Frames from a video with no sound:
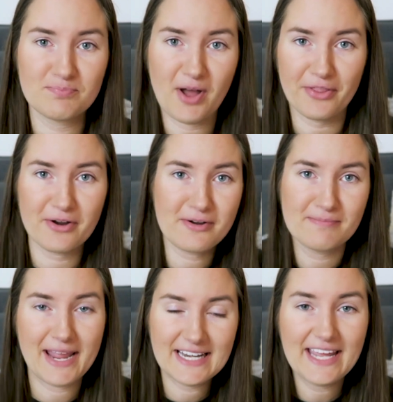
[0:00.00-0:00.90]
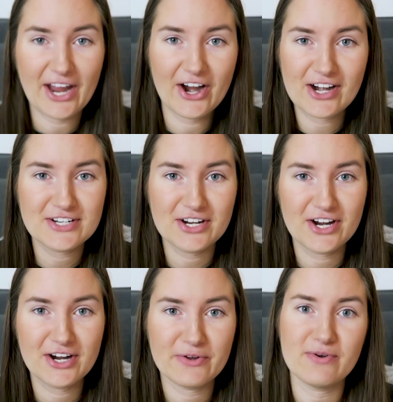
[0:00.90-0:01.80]
other main
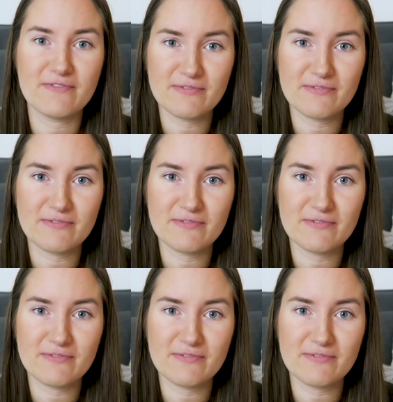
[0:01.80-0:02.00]
character who,